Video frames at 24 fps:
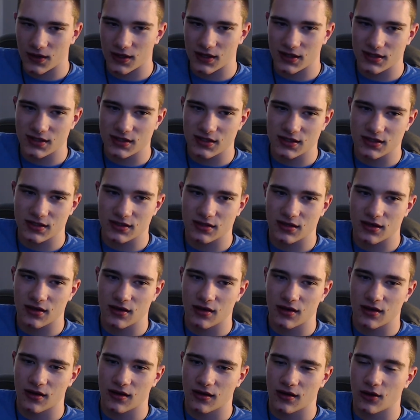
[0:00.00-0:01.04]
this,
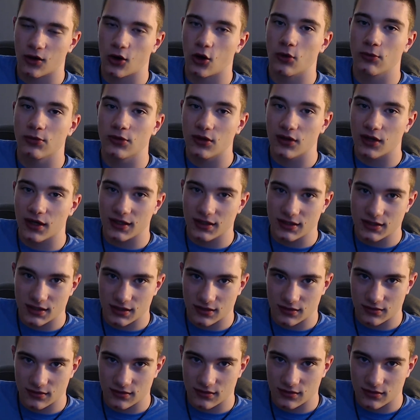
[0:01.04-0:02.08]
hope you liked
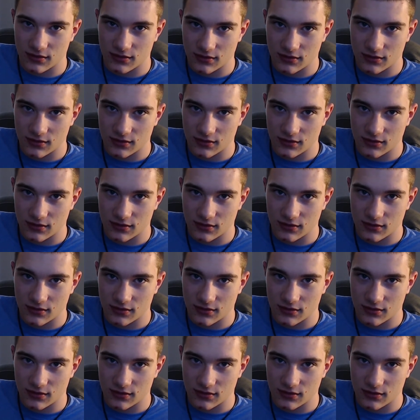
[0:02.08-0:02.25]
it.